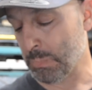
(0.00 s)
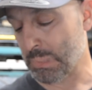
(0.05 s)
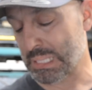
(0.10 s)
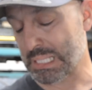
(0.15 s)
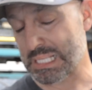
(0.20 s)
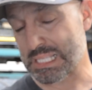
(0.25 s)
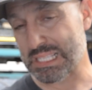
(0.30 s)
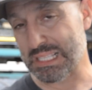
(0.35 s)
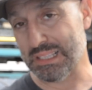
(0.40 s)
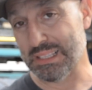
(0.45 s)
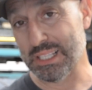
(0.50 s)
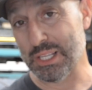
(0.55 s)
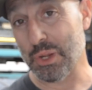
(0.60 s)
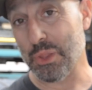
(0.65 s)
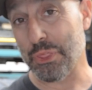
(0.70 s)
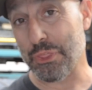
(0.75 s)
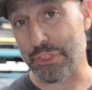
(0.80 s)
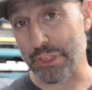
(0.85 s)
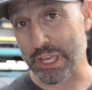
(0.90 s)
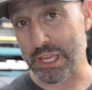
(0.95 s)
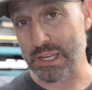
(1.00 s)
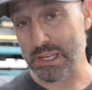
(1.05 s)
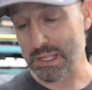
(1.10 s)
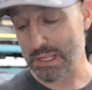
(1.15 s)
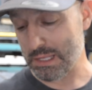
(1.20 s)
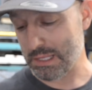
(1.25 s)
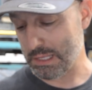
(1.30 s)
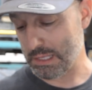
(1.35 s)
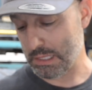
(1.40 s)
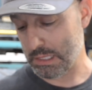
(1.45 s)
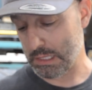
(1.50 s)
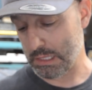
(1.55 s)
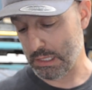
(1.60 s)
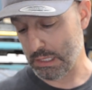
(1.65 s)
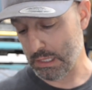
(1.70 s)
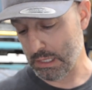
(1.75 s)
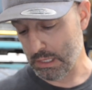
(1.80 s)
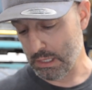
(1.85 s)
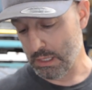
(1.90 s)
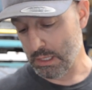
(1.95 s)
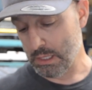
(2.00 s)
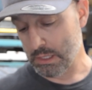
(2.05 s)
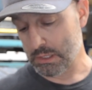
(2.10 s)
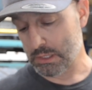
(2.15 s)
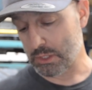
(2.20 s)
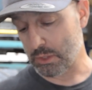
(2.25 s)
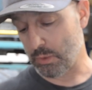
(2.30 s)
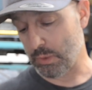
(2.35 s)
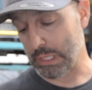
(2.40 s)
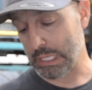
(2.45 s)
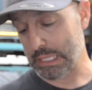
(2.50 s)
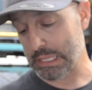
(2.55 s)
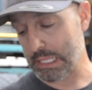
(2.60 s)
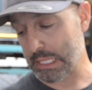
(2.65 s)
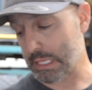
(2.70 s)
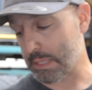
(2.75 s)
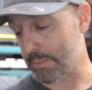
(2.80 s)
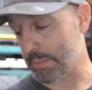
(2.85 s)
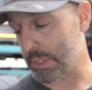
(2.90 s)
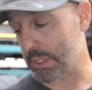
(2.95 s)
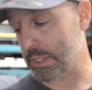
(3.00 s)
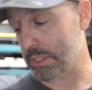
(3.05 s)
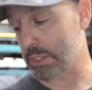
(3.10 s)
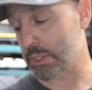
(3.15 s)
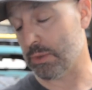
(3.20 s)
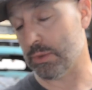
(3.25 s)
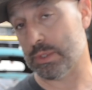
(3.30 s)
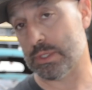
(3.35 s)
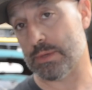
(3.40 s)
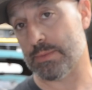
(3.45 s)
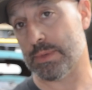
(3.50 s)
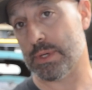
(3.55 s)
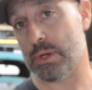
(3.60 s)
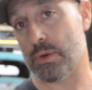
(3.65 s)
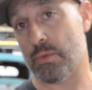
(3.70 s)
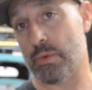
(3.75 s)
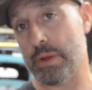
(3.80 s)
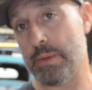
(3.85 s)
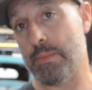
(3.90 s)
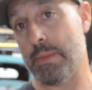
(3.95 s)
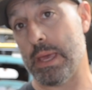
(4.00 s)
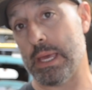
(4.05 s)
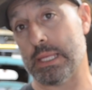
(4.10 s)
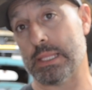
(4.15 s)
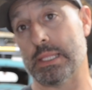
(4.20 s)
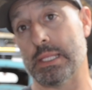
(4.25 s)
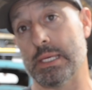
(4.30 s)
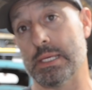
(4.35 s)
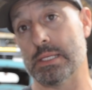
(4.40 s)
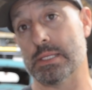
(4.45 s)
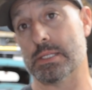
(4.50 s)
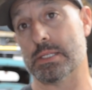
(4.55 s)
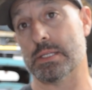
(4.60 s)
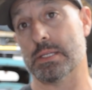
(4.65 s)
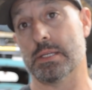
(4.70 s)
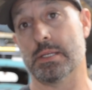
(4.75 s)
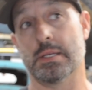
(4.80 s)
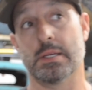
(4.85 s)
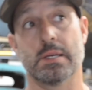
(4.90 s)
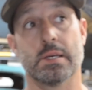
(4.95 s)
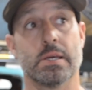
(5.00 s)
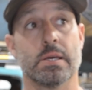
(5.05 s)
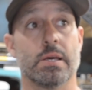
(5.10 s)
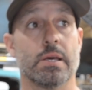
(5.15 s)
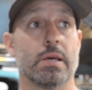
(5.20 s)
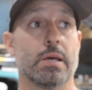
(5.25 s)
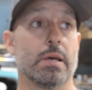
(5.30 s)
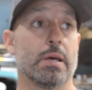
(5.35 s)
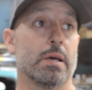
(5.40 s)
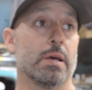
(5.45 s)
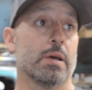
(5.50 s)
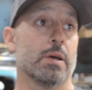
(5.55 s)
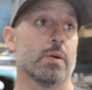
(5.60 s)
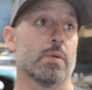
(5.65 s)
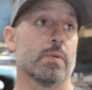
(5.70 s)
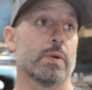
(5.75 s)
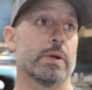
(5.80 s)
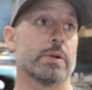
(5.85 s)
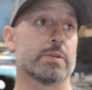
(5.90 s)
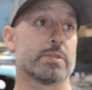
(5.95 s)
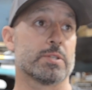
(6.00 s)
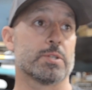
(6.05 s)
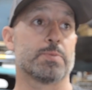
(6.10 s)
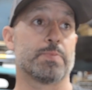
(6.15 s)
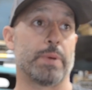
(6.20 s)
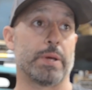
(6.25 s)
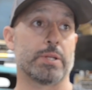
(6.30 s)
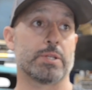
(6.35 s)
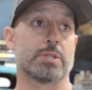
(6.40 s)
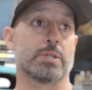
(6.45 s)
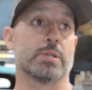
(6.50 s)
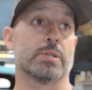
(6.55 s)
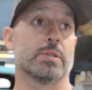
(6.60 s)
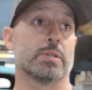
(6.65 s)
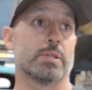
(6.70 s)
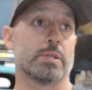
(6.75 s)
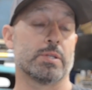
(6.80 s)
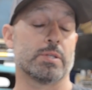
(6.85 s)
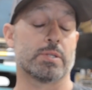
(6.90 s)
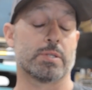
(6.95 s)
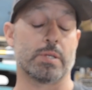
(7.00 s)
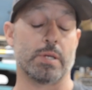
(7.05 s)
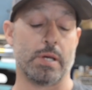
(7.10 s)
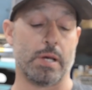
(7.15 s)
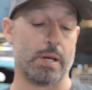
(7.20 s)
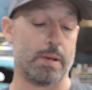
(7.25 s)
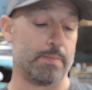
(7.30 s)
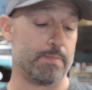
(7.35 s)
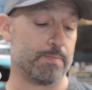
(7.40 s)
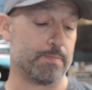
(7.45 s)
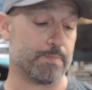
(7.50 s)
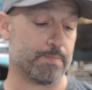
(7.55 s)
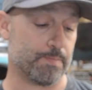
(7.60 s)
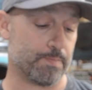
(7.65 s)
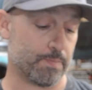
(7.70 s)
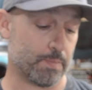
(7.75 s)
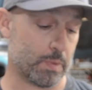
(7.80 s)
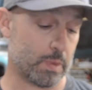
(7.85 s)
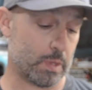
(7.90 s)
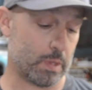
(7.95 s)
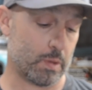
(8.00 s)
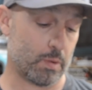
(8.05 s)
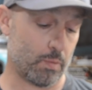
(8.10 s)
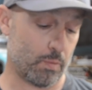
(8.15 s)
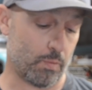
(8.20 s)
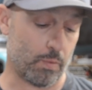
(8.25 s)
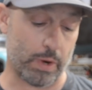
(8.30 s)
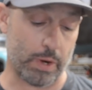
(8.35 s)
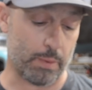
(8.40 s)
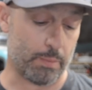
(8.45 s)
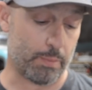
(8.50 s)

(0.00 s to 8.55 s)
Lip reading: It's a little thin. So what I think I'm going to do is I'm going to remake these rear suspension, these rear